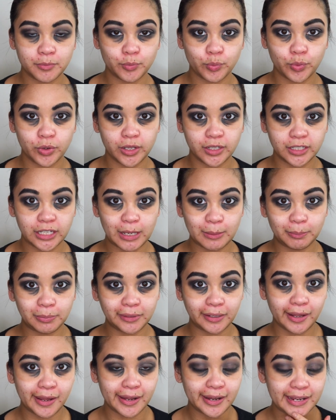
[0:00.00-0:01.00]
will
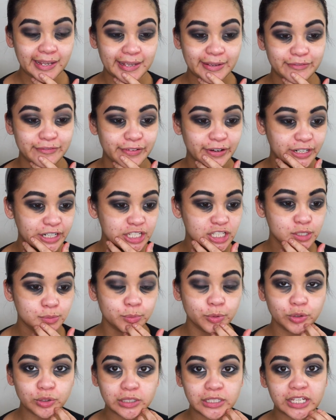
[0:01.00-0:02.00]
apply very
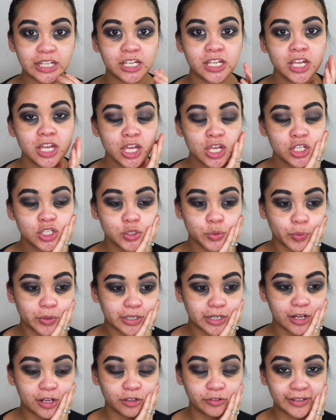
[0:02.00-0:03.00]
smoothly to
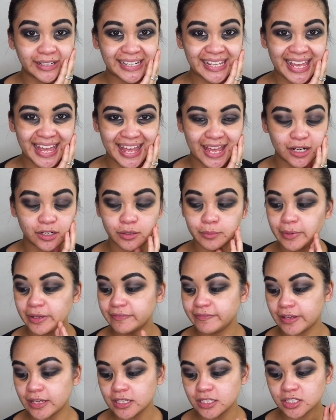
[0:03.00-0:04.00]
what I already had on my
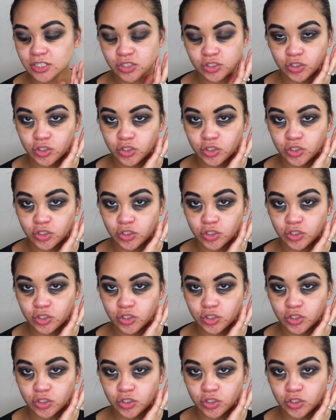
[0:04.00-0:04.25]
face.